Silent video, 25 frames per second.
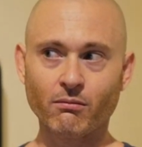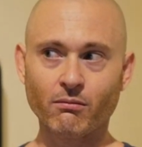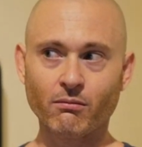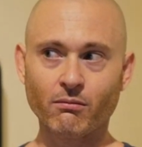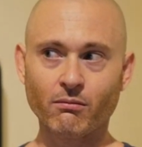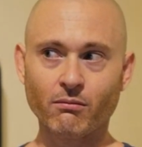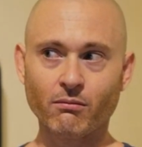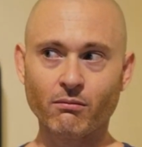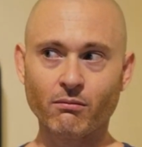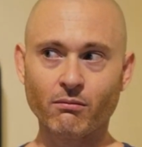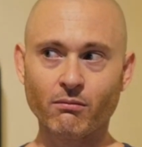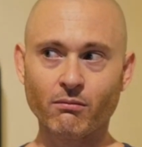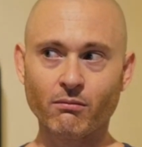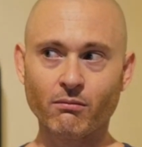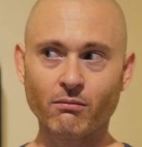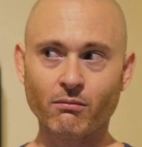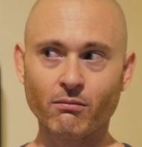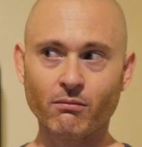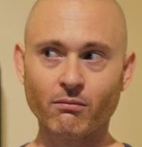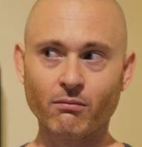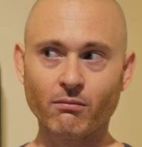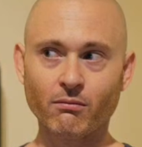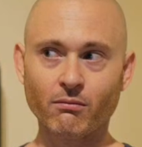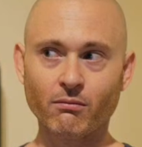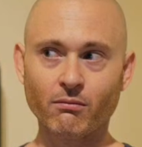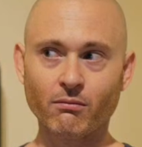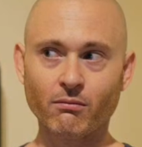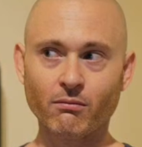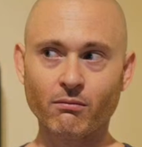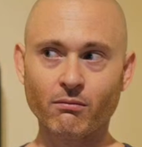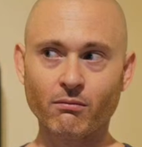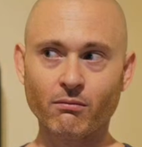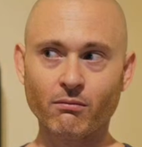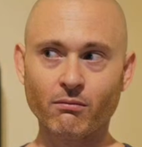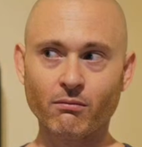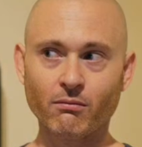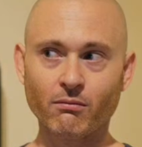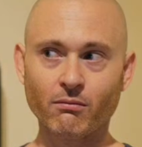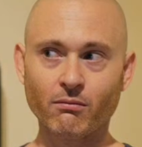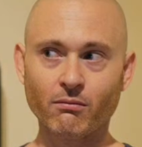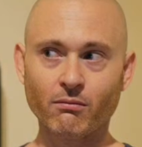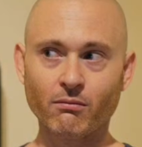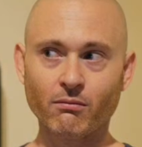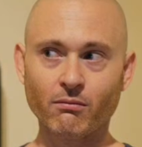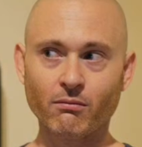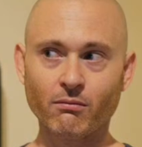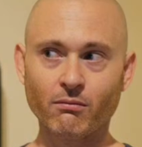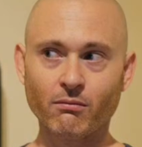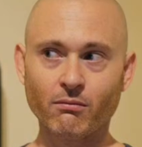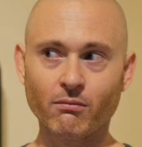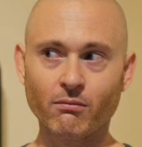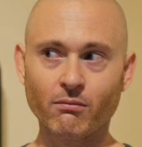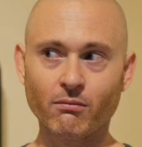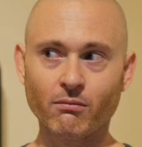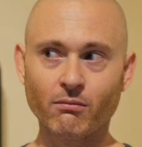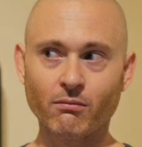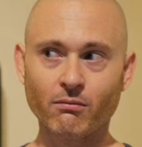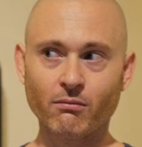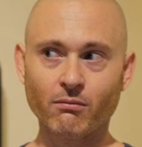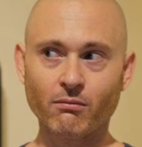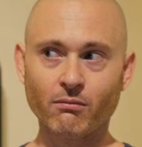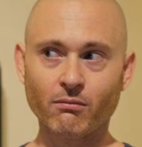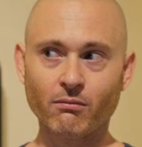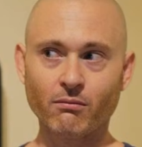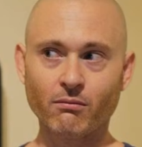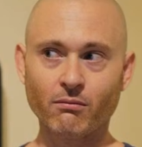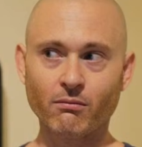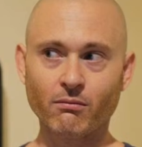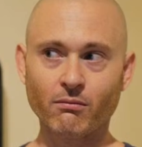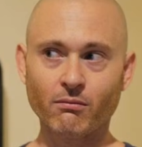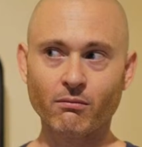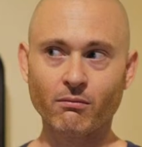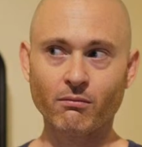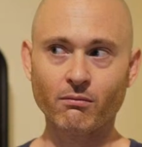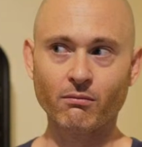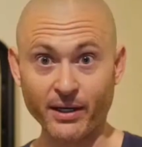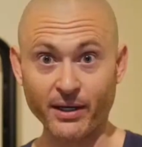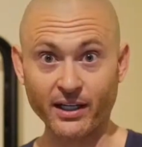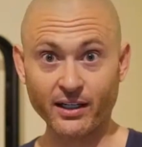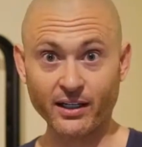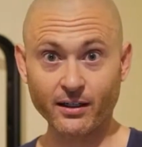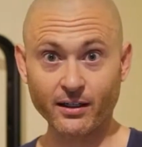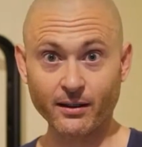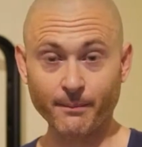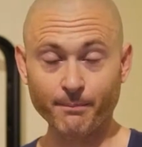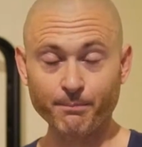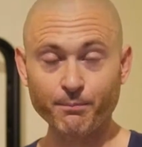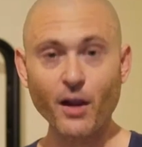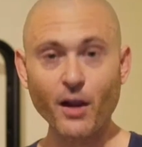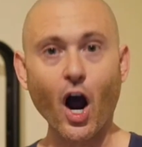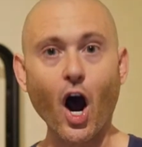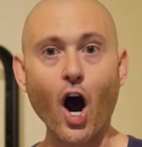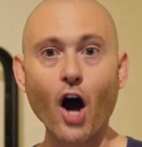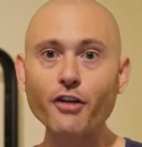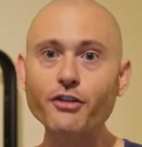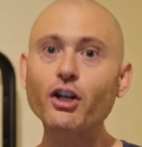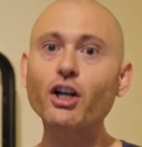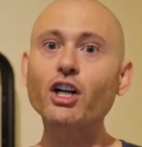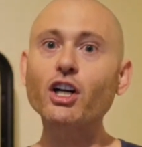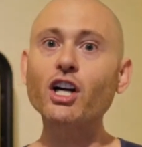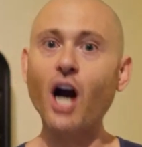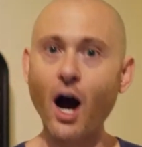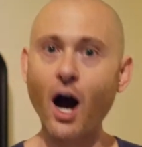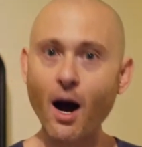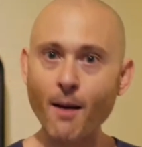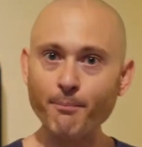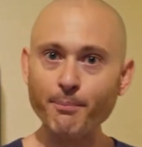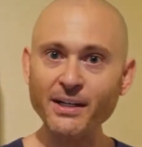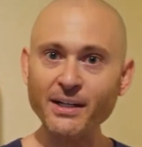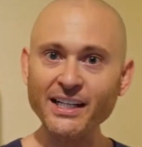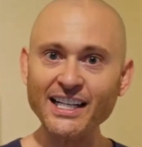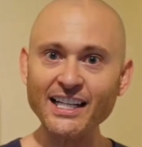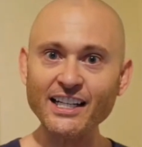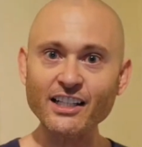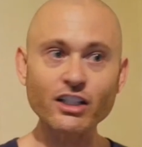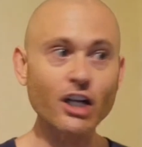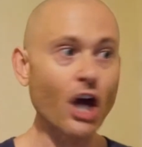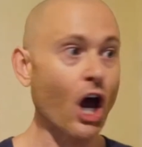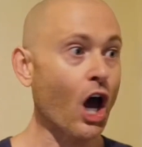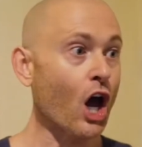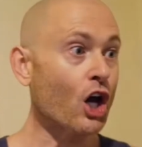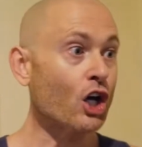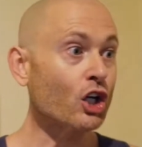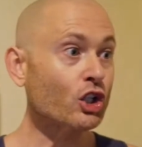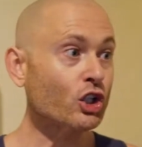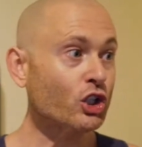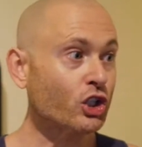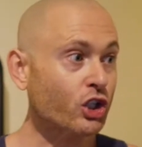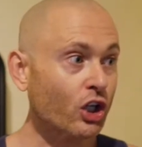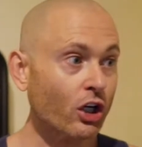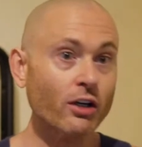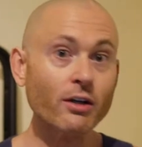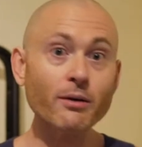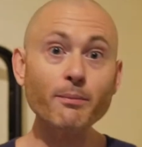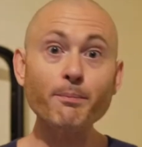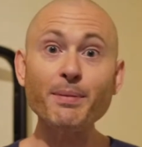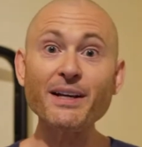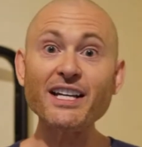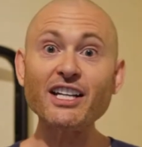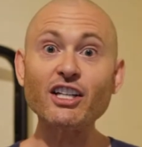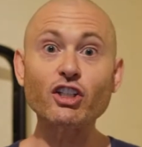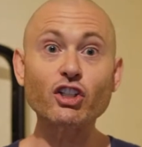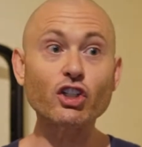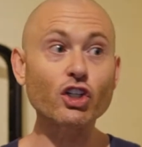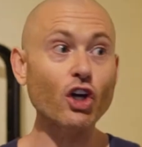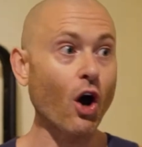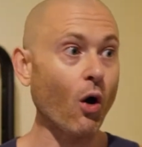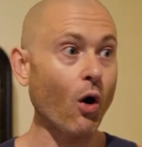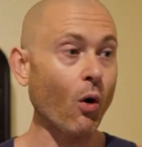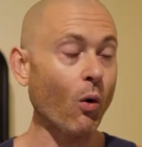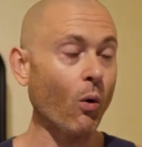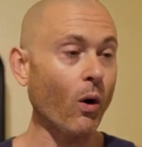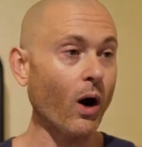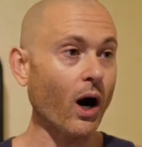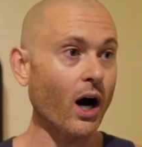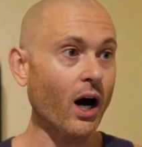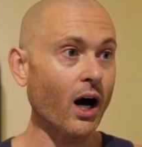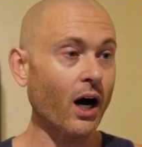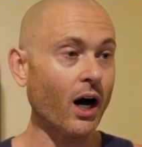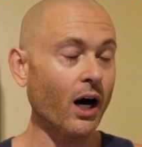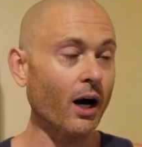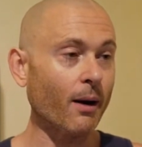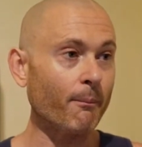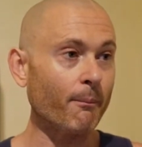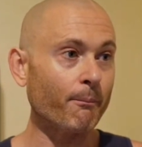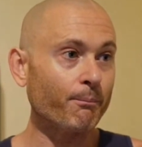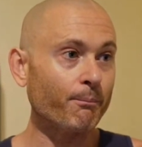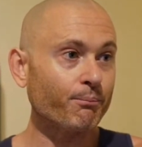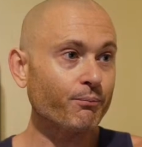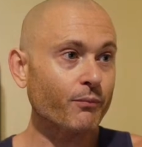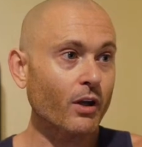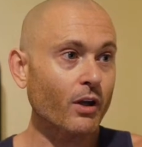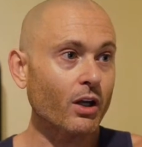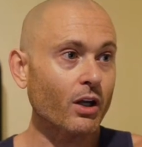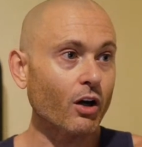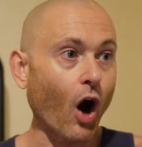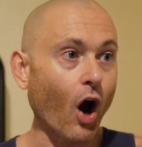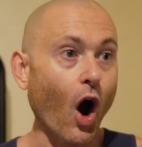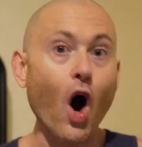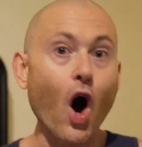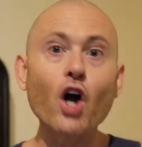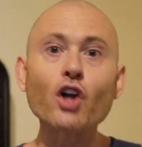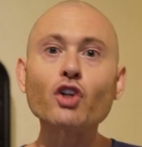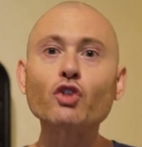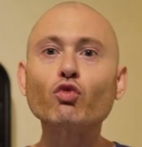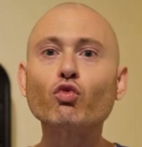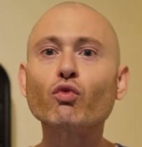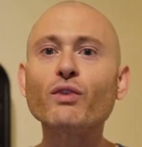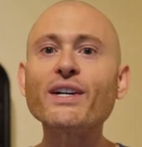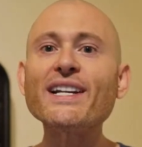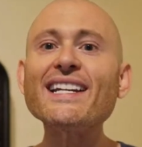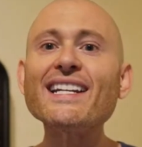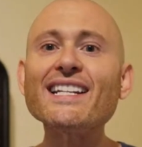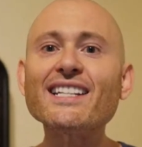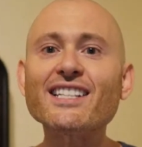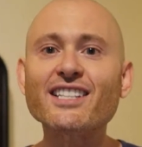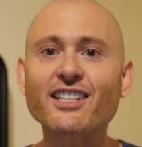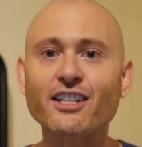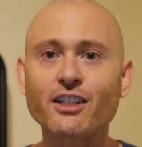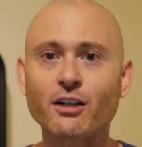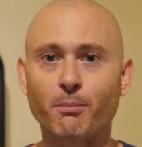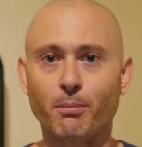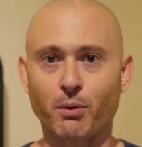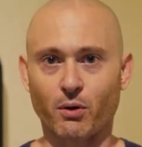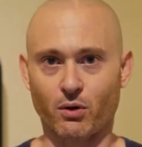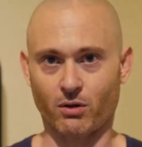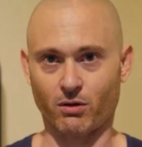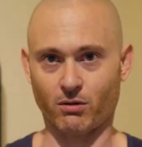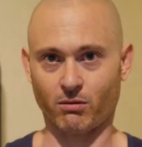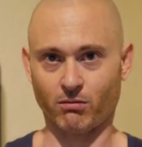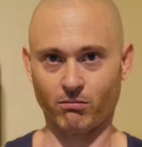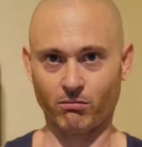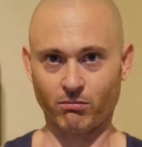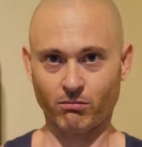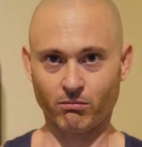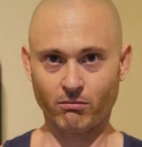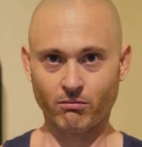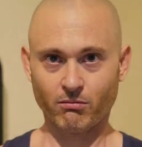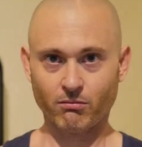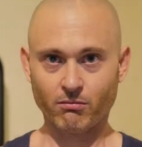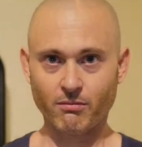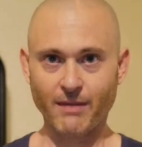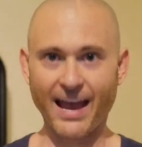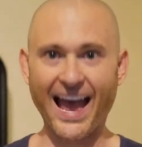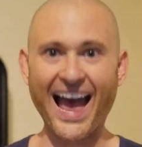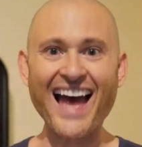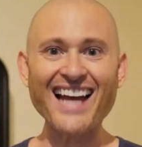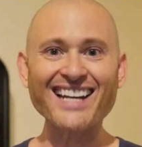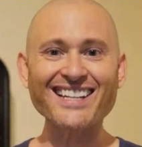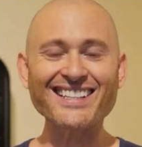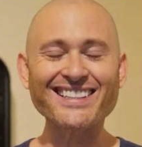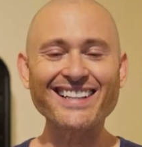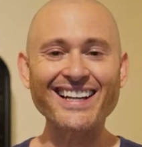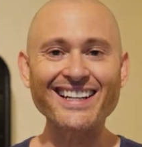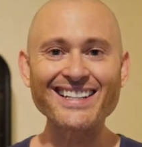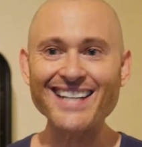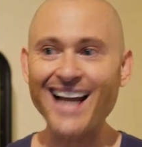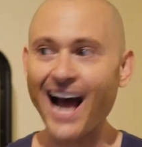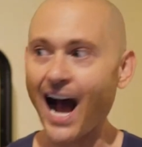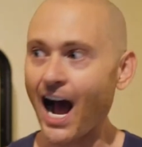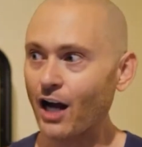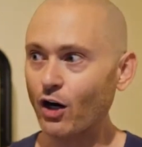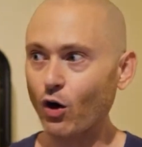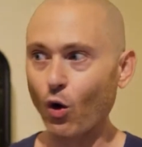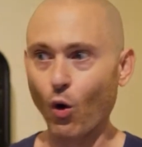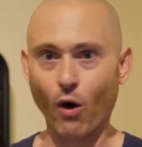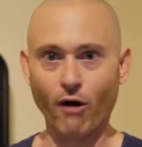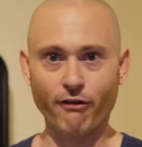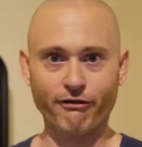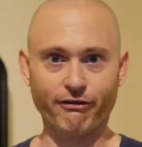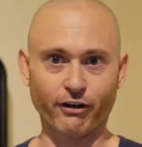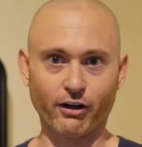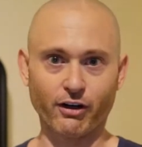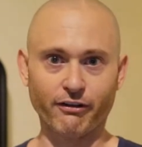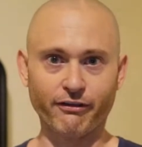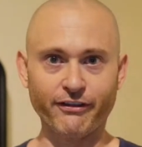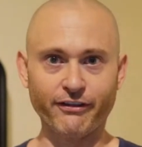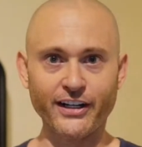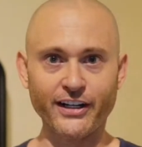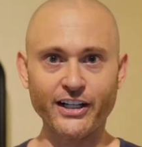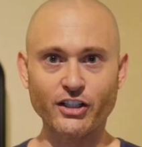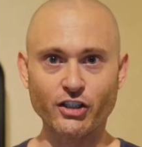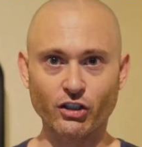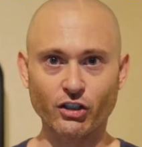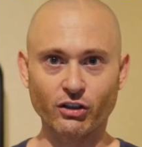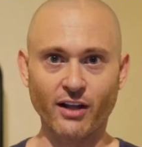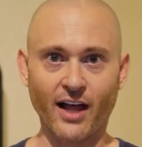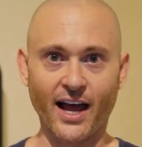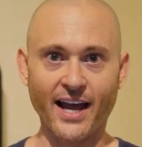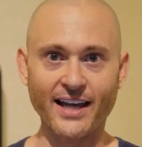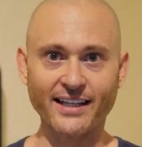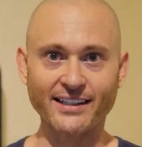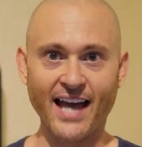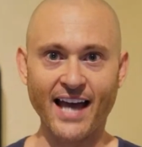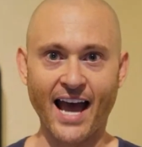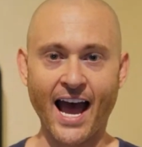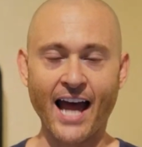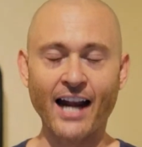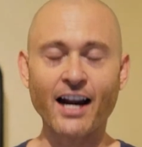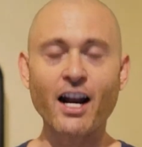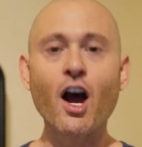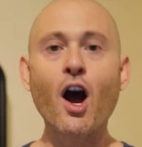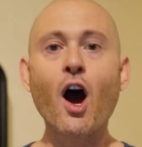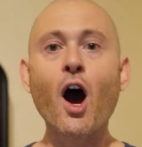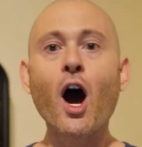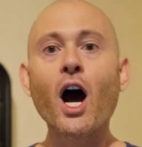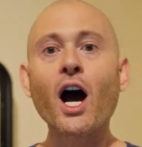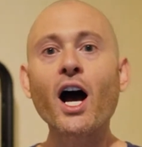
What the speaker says: That is epic. And it shouldn't be epic. Other companies shouldn't be so unreasonable as to not offer a feature like that,